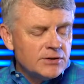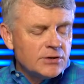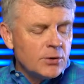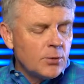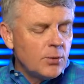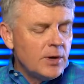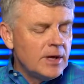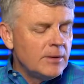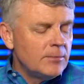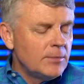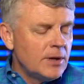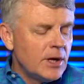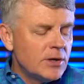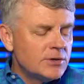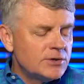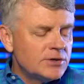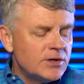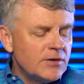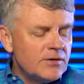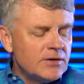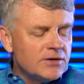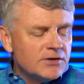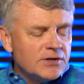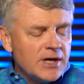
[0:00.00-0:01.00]
The wind blows
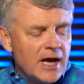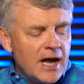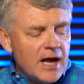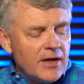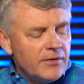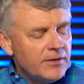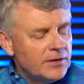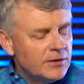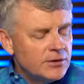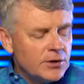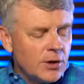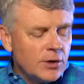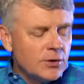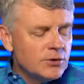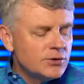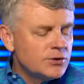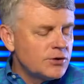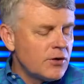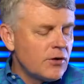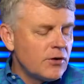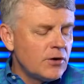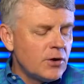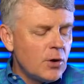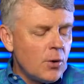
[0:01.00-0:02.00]
to the south and turns
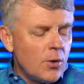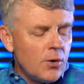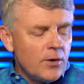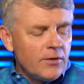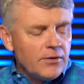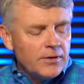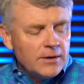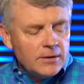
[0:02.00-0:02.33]
to the north,